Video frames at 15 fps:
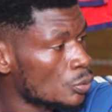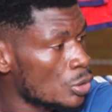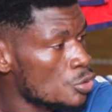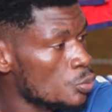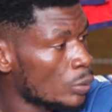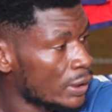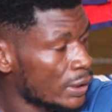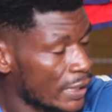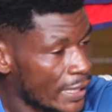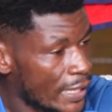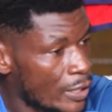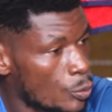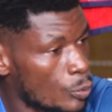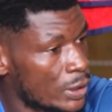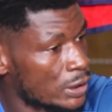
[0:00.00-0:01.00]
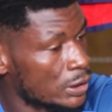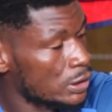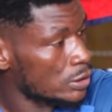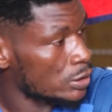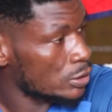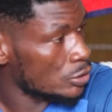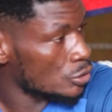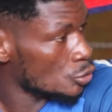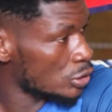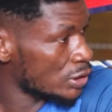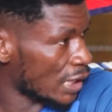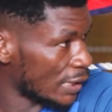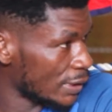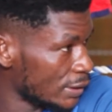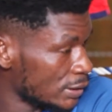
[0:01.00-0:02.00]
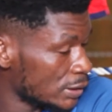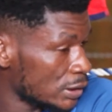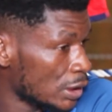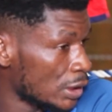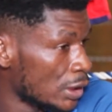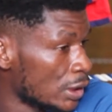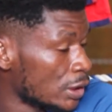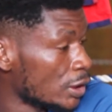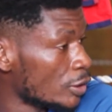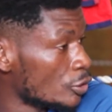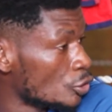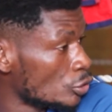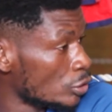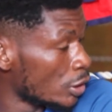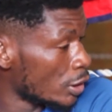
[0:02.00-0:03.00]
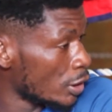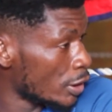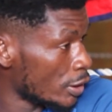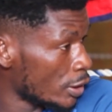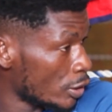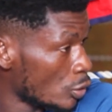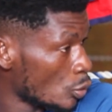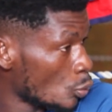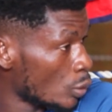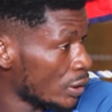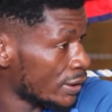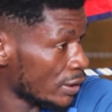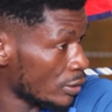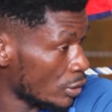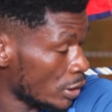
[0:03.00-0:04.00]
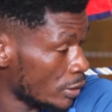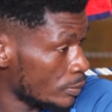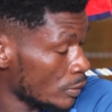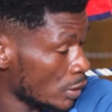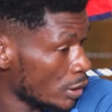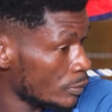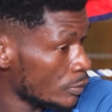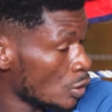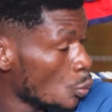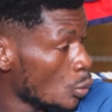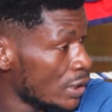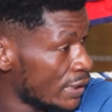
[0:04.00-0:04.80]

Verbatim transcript: was when i went to challenge uh, the, uh, workout, uh, the world